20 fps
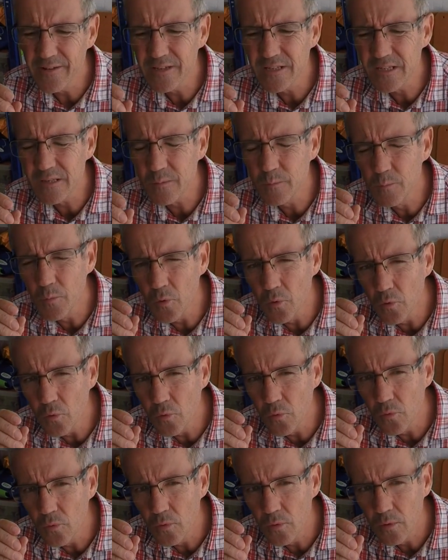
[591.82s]

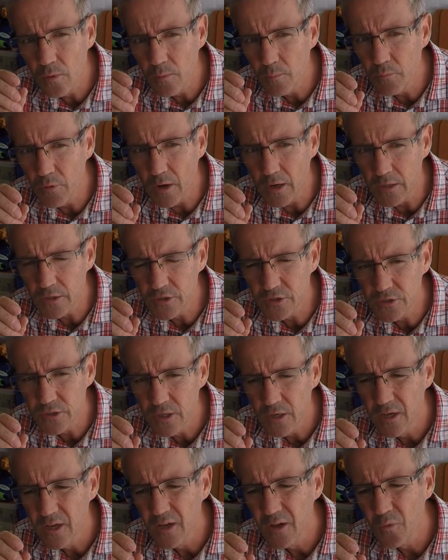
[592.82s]
small brush
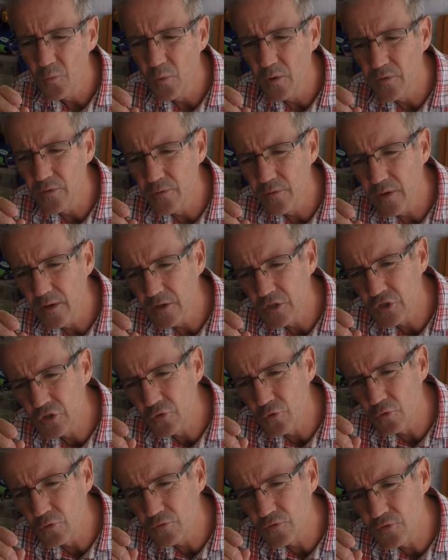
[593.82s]
with a
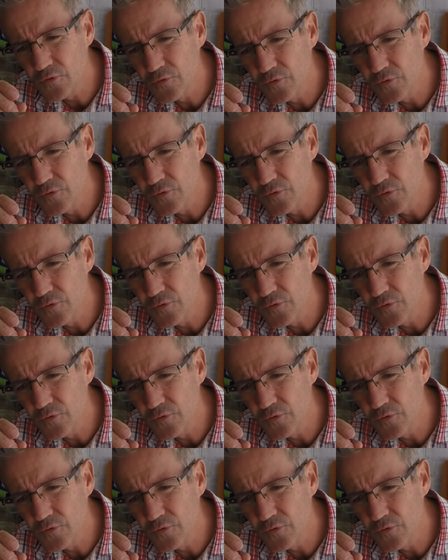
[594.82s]
short